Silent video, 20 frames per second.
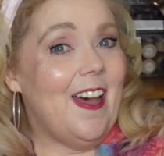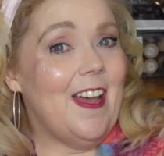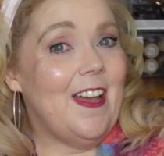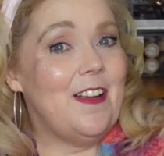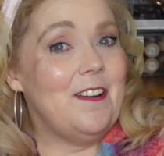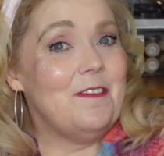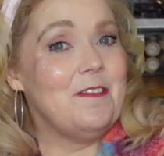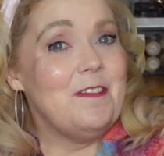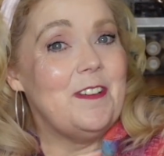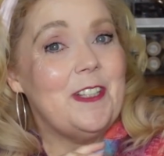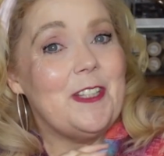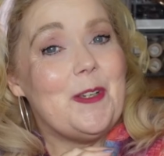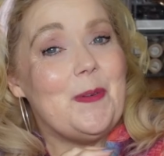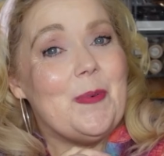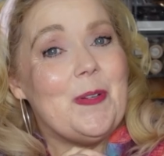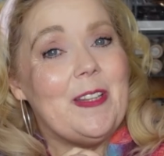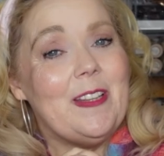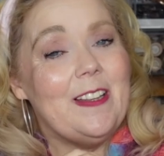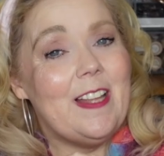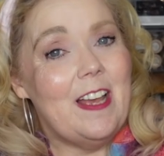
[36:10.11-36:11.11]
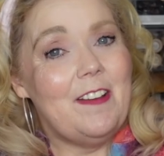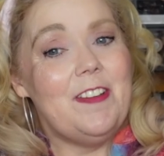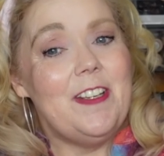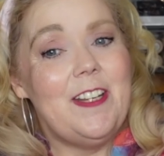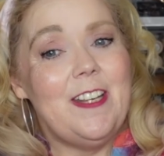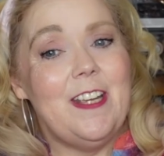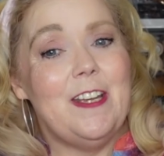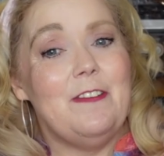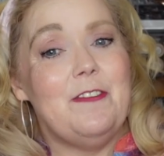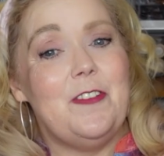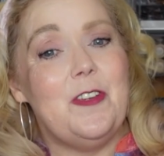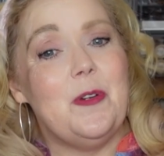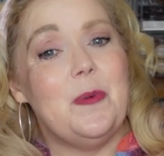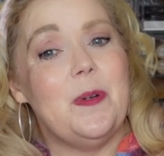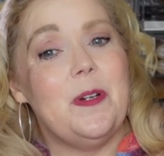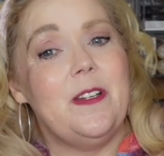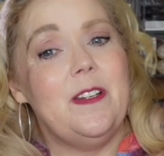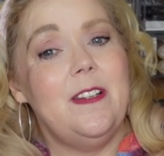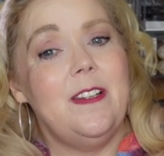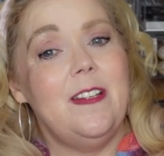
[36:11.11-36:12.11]
I really would love it if you
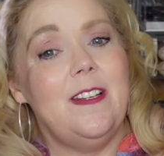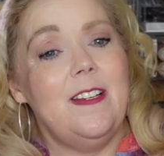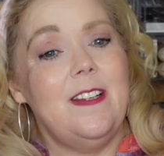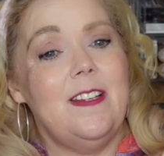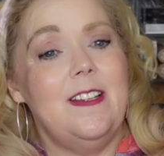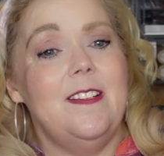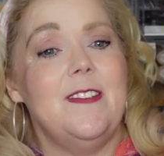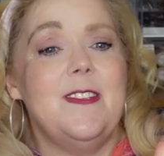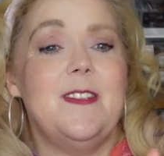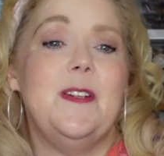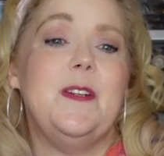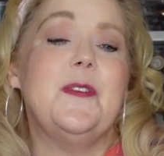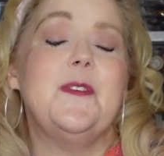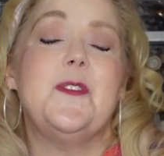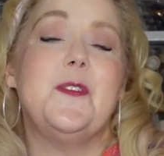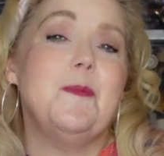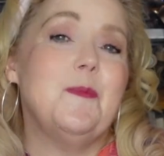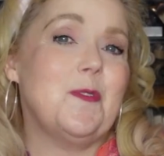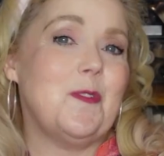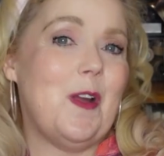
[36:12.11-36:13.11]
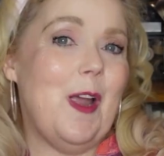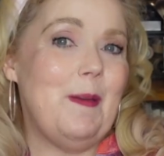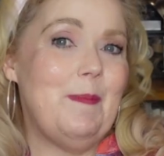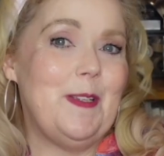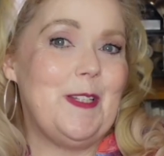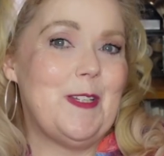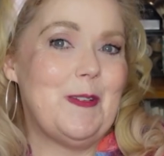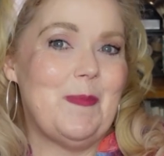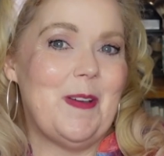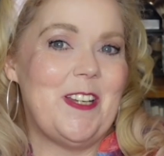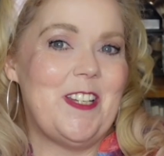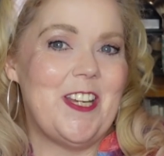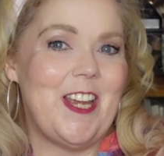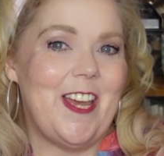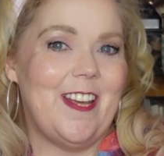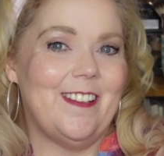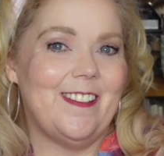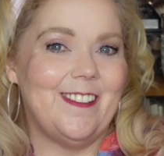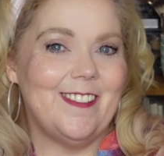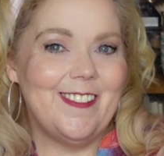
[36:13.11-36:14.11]
would consider subscribing to my
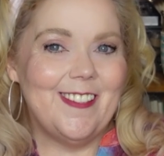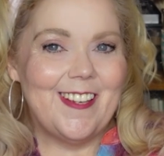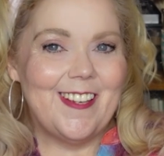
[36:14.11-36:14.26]
channel.